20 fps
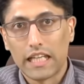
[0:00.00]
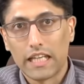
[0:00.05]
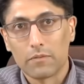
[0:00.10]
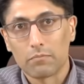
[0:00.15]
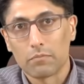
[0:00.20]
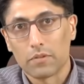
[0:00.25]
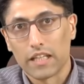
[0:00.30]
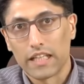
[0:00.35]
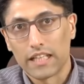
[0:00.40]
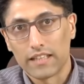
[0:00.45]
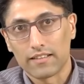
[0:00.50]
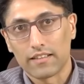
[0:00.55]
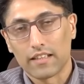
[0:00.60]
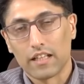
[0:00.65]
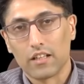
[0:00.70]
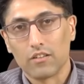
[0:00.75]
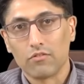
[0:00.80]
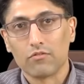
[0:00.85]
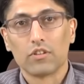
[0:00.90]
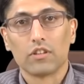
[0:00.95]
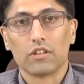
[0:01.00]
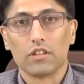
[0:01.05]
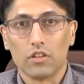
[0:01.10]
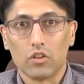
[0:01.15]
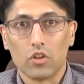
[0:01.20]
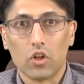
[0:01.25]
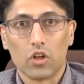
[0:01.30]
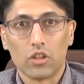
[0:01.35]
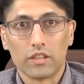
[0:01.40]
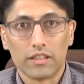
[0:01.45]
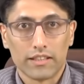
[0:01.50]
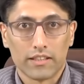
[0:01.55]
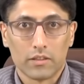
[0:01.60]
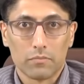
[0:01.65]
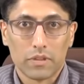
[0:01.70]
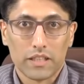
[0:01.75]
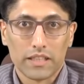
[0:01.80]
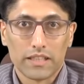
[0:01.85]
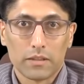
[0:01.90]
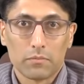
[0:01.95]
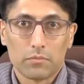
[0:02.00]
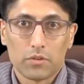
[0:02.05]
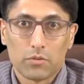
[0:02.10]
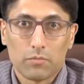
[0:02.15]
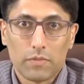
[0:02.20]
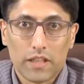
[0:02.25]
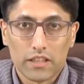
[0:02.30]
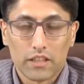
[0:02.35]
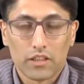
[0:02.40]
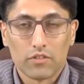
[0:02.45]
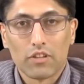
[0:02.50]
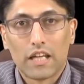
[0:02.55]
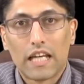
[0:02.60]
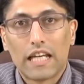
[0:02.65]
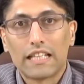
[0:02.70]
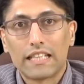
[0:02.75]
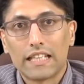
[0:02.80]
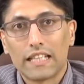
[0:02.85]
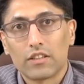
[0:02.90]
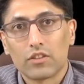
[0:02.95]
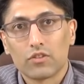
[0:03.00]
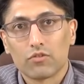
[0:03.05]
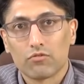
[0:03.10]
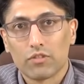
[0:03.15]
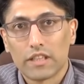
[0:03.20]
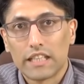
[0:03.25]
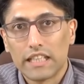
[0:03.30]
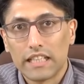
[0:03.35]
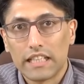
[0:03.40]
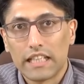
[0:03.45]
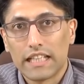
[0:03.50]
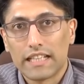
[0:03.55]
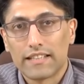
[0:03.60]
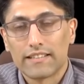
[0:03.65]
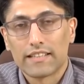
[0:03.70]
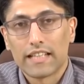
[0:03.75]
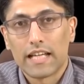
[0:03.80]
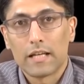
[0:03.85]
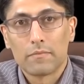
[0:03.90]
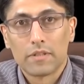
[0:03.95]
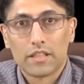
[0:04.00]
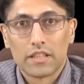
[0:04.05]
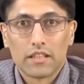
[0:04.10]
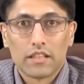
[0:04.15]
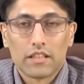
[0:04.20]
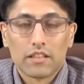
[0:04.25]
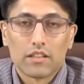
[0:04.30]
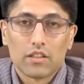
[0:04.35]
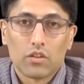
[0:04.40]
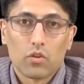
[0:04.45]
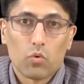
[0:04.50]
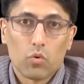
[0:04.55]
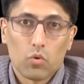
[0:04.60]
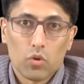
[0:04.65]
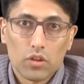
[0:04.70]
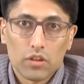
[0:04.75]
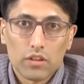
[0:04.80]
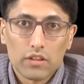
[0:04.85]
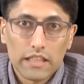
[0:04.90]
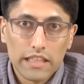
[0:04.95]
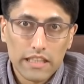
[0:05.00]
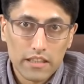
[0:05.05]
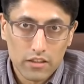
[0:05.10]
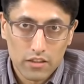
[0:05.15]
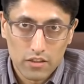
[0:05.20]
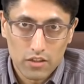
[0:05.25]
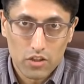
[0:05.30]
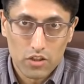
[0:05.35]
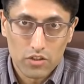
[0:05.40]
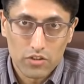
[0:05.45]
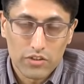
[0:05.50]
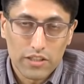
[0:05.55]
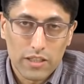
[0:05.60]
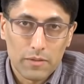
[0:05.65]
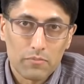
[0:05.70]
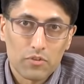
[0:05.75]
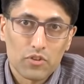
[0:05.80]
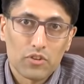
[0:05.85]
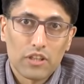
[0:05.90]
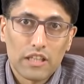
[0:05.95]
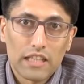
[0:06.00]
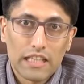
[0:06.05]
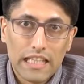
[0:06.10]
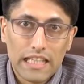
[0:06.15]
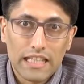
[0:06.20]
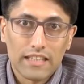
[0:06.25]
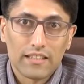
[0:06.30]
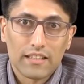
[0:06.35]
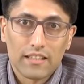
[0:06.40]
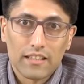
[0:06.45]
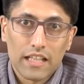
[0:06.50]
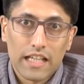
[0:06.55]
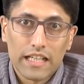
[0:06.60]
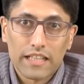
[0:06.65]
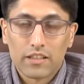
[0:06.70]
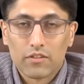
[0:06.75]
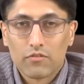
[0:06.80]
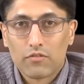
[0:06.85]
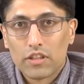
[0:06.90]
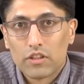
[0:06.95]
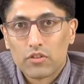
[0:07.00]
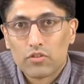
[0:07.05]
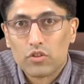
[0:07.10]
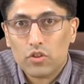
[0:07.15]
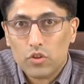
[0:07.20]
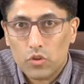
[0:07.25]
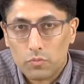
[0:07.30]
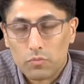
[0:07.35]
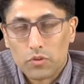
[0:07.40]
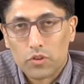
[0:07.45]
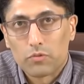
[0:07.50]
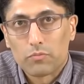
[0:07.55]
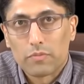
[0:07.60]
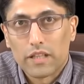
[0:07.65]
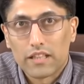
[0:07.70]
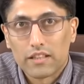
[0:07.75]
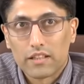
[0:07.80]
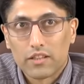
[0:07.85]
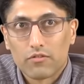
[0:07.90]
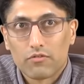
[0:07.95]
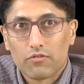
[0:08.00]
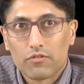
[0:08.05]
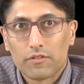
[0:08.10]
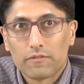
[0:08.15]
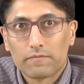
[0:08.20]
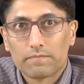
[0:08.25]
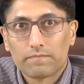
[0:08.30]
in place of the non-disability perspective, and then to re-examine the core legal concepts in the light of this new perspective.